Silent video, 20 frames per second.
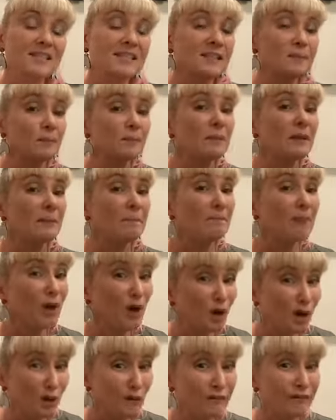This would be
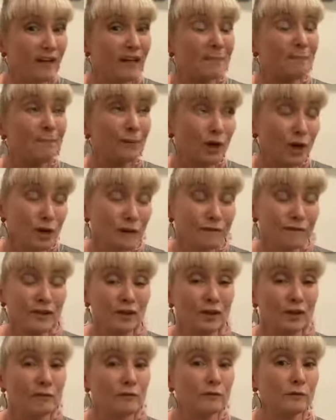a perfect
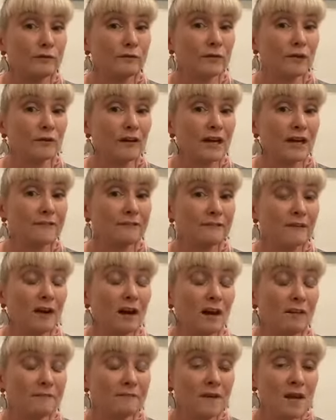novel for grade
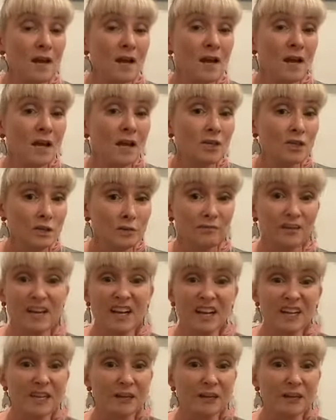5 to read.